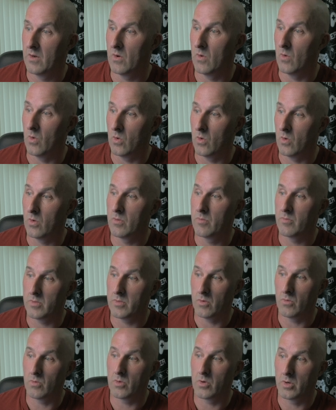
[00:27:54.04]
Or
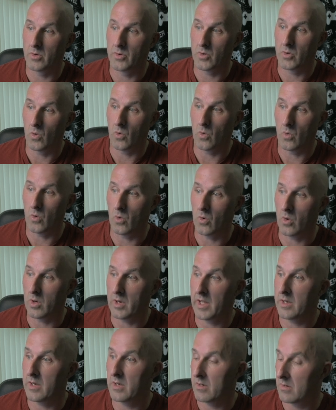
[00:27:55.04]
you could go all
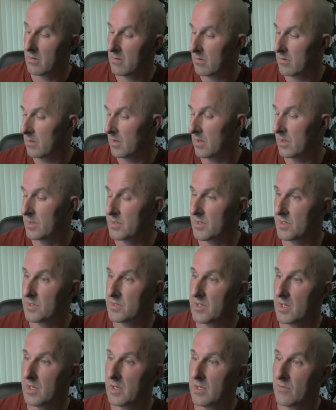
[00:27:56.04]
in and just
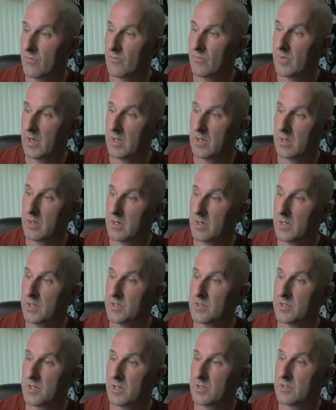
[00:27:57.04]
say, right, let's
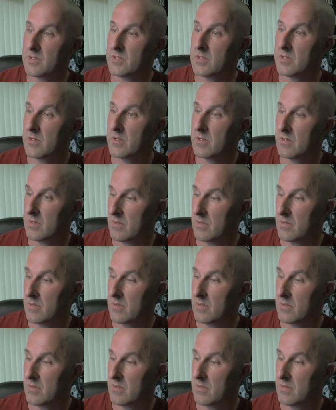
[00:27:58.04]
just